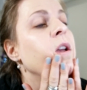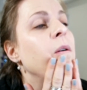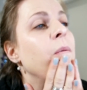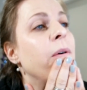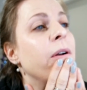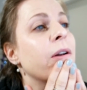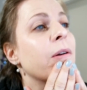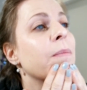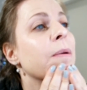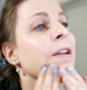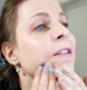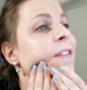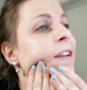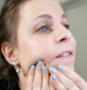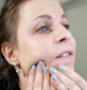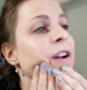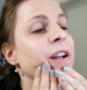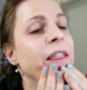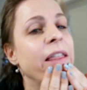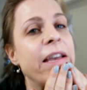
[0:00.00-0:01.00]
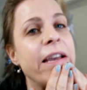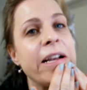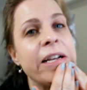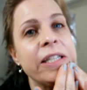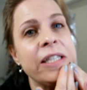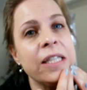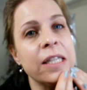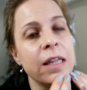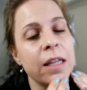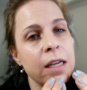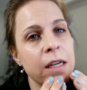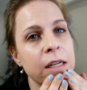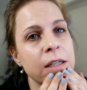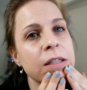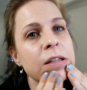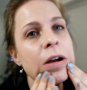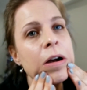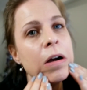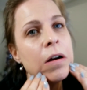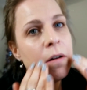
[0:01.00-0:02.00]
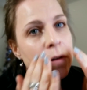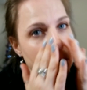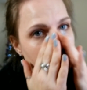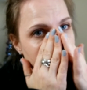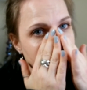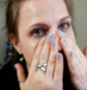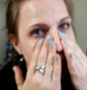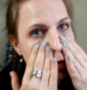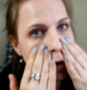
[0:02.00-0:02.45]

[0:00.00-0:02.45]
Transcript: One of my favorite things, these are a